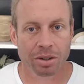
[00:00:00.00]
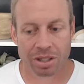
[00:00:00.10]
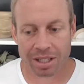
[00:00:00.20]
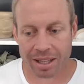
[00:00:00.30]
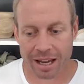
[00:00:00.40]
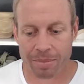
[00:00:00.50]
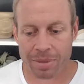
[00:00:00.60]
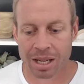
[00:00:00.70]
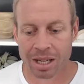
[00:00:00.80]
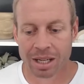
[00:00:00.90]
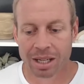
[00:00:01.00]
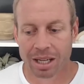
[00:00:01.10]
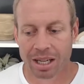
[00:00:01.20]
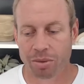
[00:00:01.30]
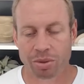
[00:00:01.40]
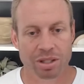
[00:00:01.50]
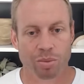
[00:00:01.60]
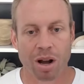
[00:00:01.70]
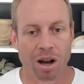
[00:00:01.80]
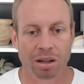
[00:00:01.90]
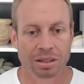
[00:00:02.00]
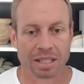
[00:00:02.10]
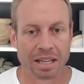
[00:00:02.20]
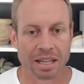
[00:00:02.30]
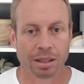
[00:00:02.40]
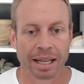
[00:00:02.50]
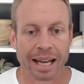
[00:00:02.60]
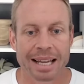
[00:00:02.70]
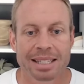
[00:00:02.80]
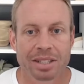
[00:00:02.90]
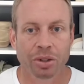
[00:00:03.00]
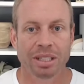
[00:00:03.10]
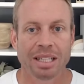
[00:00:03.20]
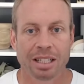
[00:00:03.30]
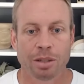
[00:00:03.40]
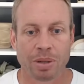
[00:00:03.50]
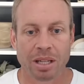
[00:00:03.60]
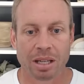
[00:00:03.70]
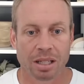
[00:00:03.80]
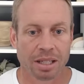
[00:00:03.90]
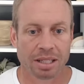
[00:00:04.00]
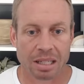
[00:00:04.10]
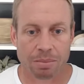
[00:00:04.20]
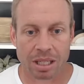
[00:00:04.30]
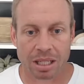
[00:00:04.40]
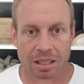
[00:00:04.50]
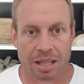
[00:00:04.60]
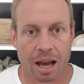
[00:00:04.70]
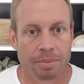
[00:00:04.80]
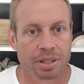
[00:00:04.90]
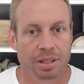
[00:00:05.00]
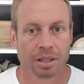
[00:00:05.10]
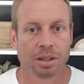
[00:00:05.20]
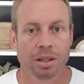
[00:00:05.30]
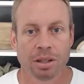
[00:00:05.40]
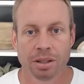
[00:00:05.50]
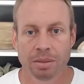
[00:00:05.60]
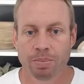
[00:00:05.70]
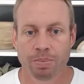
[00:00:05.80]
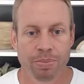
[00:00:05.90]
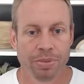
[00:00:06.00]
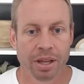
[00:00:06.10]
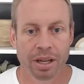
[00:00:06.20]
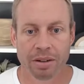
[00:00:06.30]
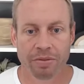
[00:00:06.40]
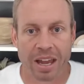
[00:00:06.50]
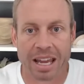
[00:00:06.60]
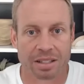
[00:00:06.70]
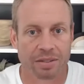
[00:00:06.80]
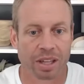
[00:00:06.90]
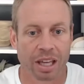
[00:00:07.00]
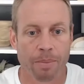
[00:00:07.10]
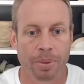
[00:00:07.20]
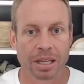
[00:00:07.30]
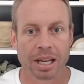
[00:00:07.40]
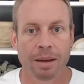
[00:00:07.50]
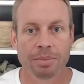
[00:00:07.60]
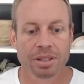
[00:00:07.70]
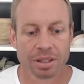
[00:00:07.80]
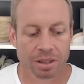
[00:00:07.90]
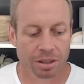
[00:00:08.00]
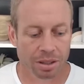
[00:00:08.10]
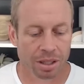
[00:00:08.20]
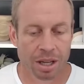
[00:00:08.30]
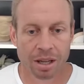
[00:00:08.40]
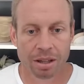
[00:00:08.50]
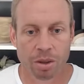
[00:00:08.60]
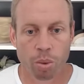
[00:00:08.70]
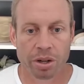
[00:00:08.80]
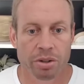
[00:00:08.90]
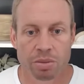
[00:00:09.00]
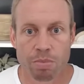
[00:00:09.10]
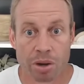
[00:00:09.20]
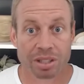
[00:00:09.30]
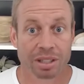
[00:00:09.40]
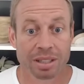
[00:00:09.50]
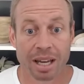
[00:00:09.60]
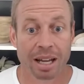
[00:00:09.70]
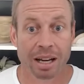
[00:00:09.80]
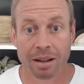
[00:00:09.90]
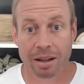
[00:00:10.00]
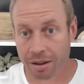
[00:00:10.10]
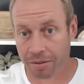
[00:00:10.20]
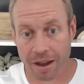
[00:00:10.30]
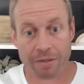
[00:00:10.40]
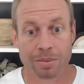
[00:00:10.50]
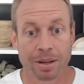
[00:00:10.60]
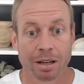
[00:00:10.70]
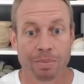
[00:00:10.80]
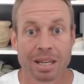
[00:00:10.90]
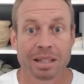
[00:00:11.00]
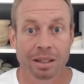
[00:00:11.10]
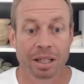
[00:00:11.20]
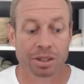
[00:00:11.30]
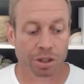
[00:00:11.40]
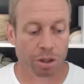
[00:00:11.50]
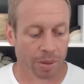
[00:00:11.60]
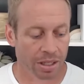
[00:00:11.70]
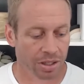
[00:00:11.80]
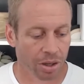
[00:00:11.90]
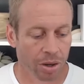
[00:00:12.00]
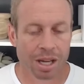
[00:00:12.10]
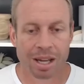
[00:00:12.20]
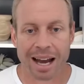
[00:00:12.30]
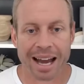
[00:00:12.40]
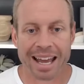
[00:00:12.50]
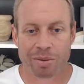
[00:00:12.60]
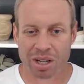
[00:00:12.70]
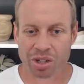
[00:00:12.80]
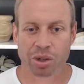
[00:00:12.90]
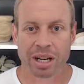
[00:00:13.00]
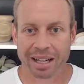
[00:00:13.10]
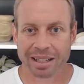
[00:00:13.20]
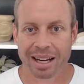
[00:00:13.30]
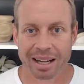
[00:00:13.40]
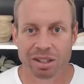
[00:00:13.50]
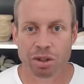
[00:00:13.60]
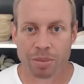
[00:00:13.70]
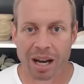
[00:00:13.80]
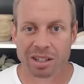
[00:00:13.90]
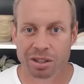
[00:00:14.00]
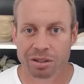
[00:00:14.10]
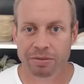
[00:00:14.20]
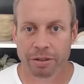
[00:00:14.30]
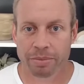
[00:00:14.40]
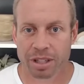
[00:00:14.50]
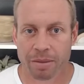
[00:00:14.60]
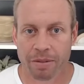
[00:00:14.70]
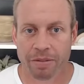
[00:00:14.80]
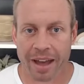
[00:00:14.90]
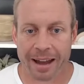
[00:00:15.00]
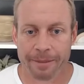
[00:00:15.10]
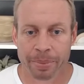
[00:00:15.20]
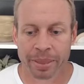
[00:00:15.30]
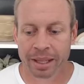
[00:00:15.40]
owner to them. And it was the wrong deal. Like, I still needed to be on the team meetings. I'm still the face of the company. I'm still the one who's most excited of everybody to be at the Gluch Group. And so I had retreated kind of too much from some of that